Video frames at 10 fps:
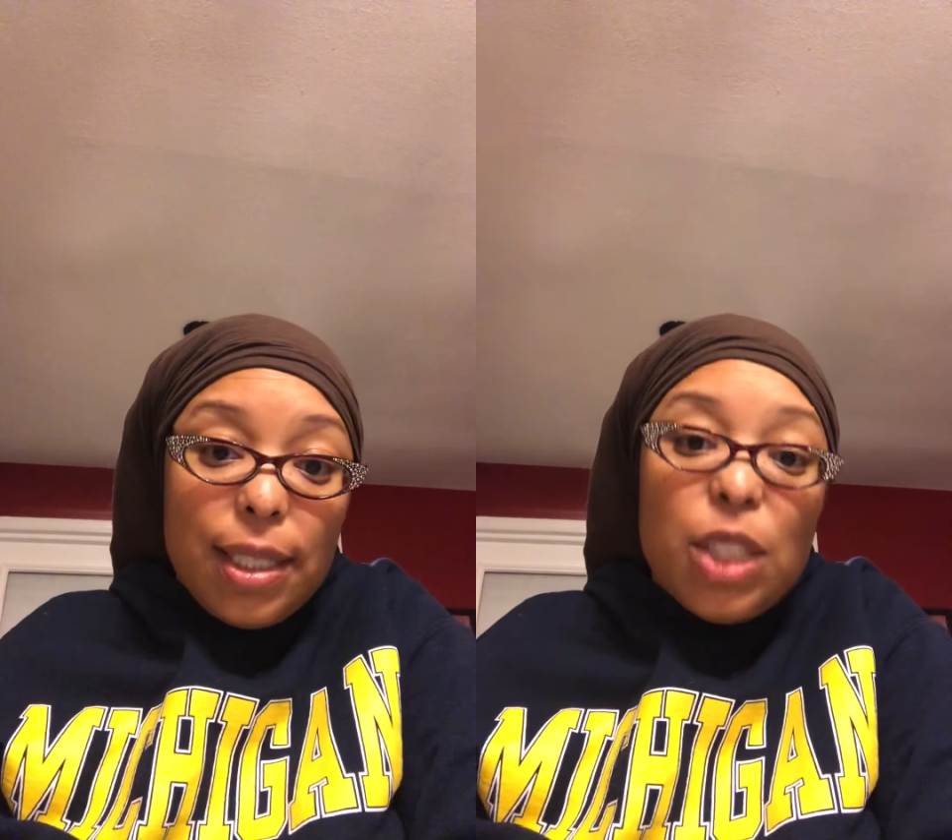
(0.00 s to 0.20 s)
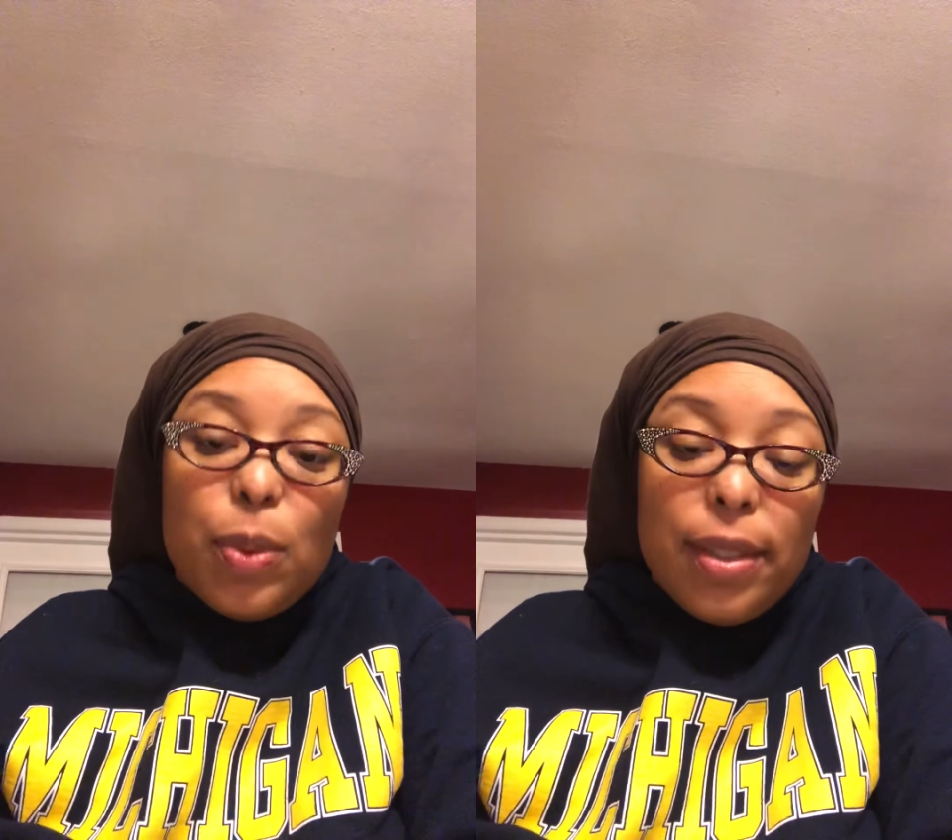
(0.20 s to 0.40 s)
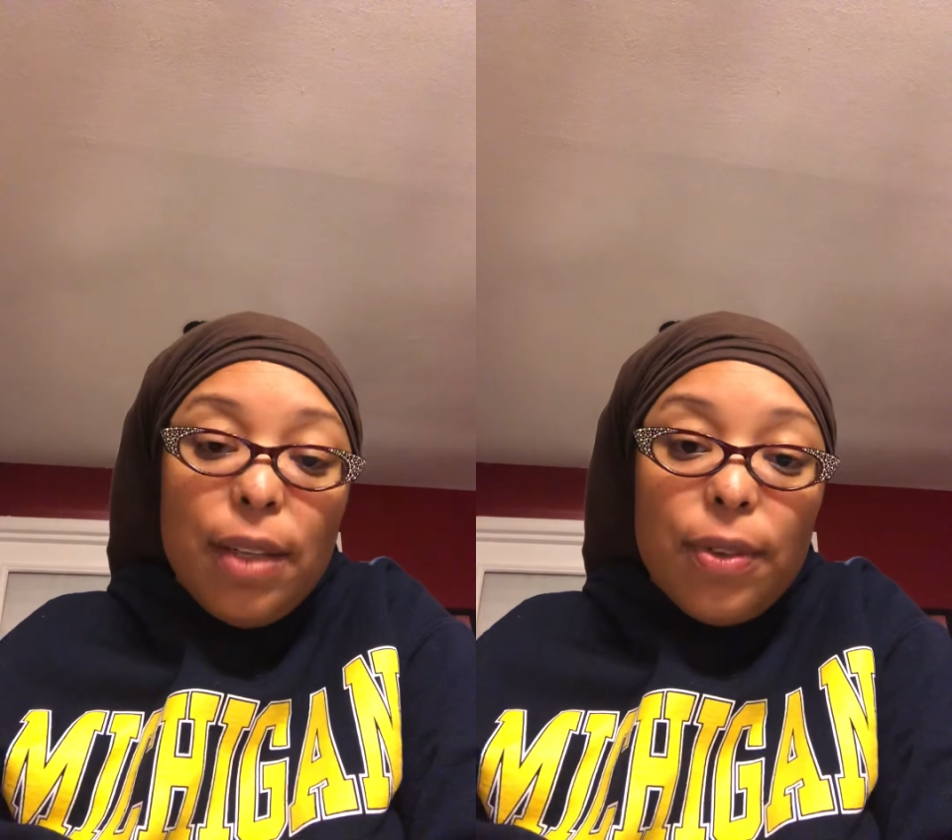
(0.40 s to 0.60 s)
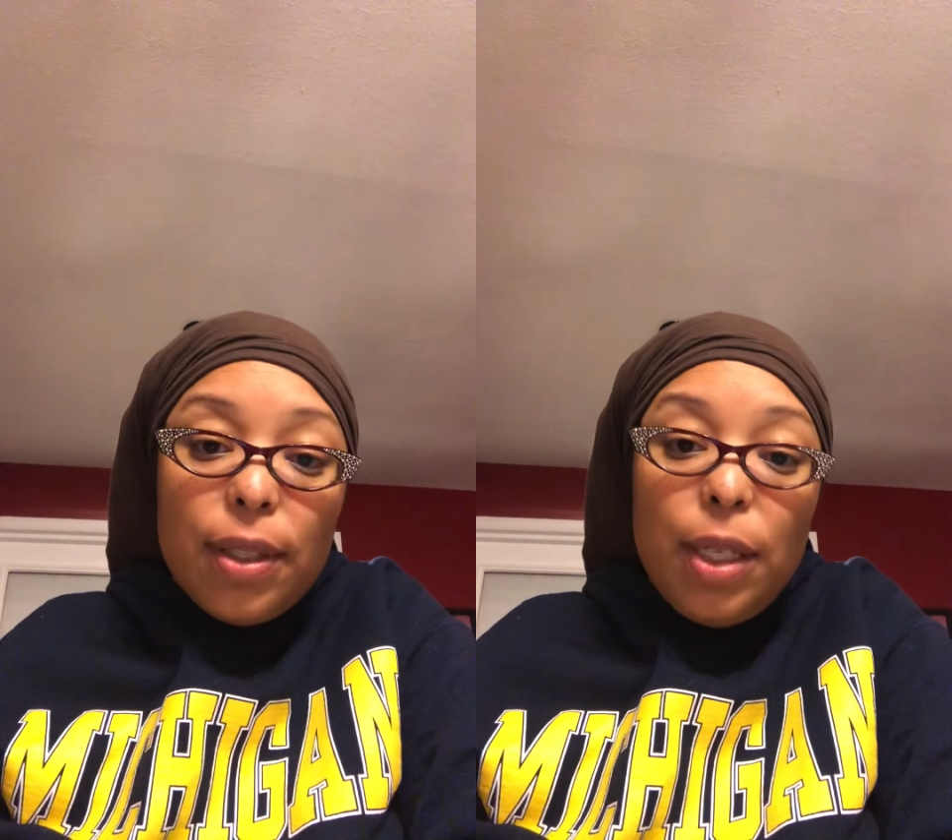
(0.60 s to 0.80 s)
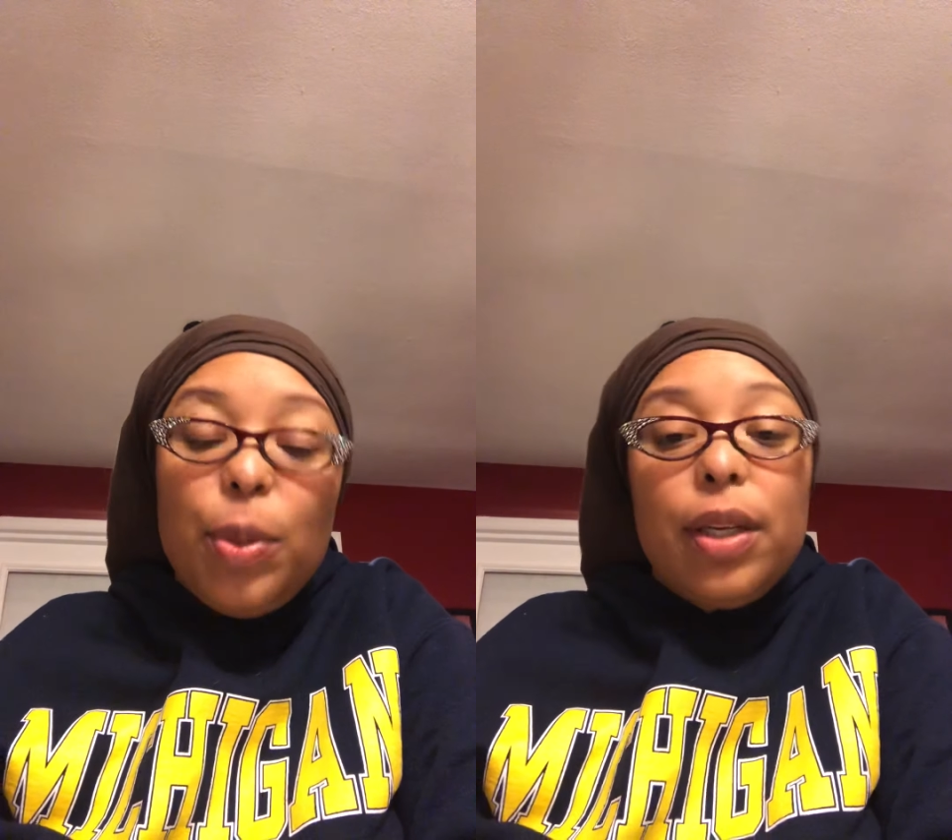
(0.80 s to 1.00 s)

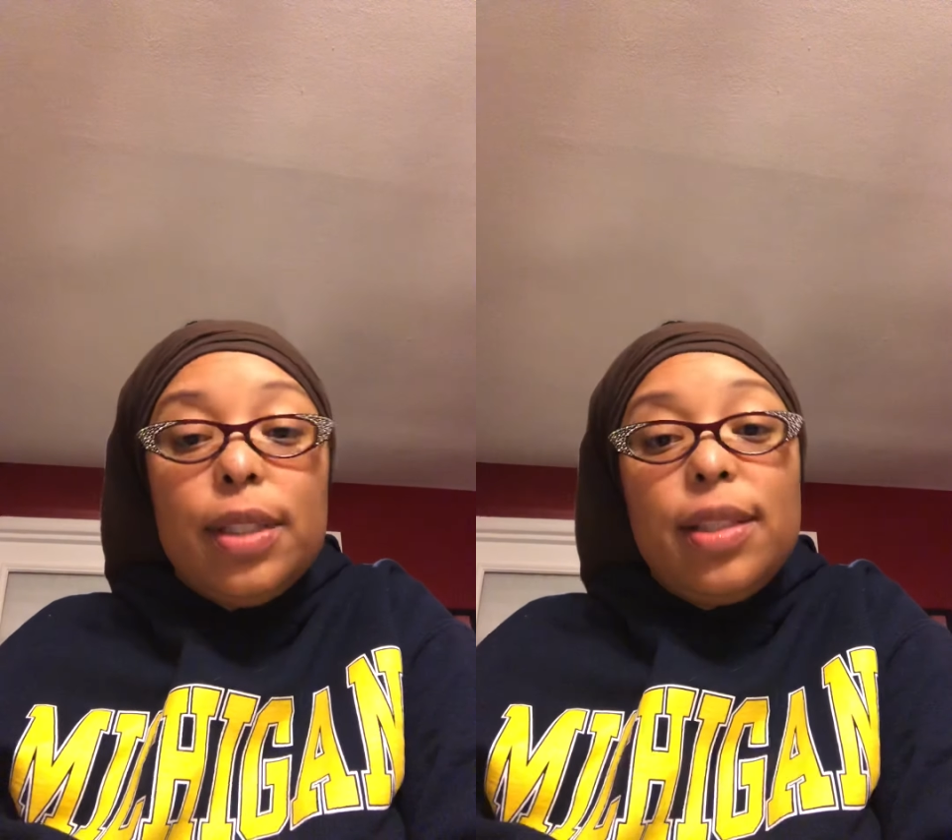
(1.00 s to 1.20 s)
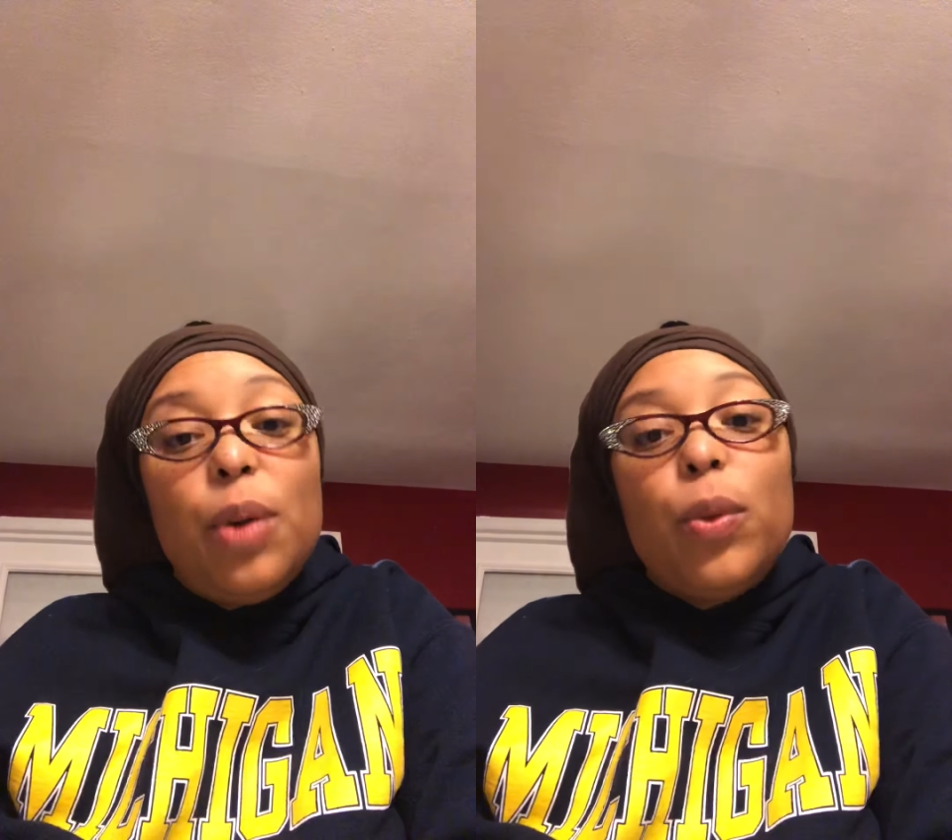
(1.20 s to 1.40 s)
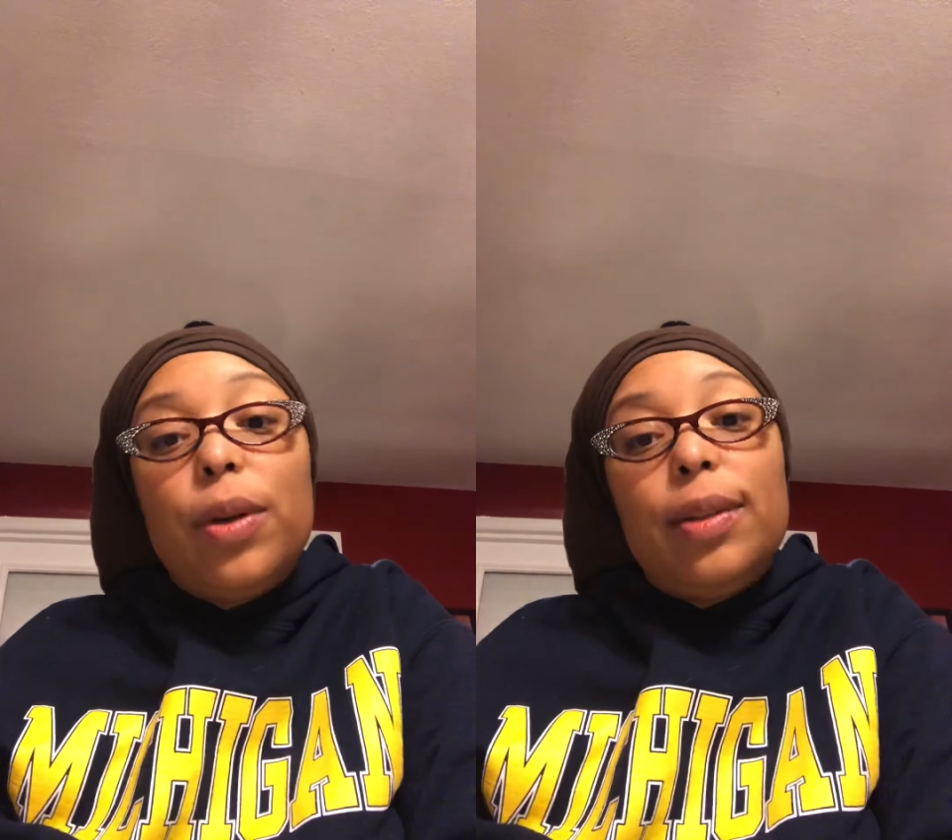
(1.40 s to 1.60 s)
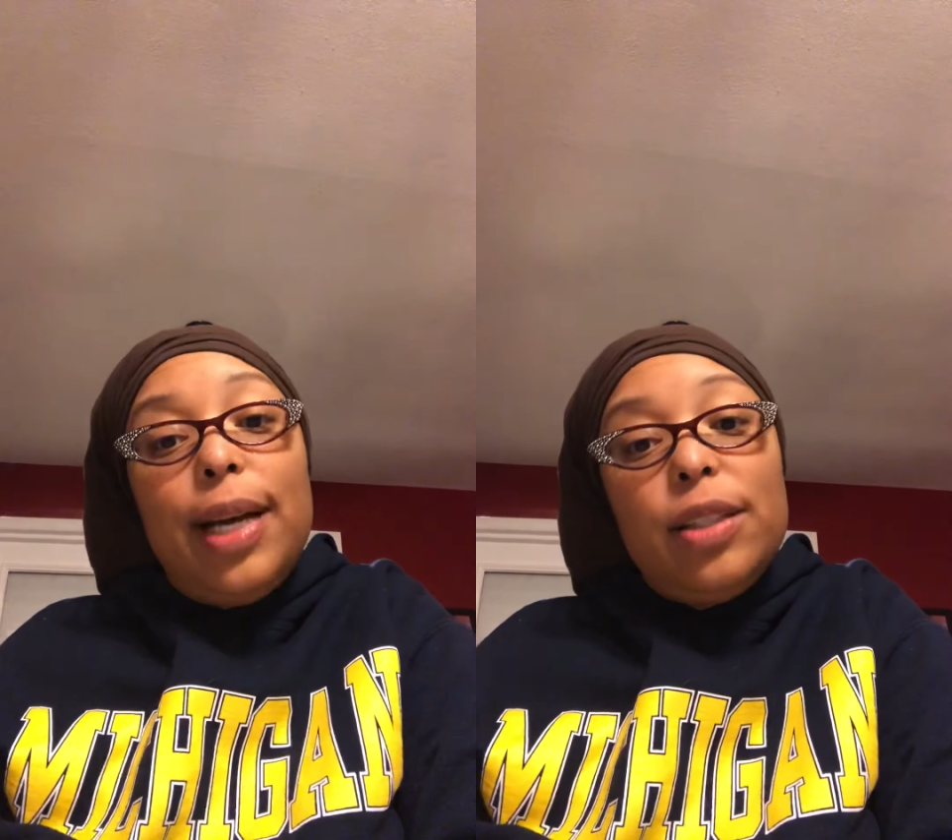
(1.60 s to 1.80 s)
specifically because they weren't allowed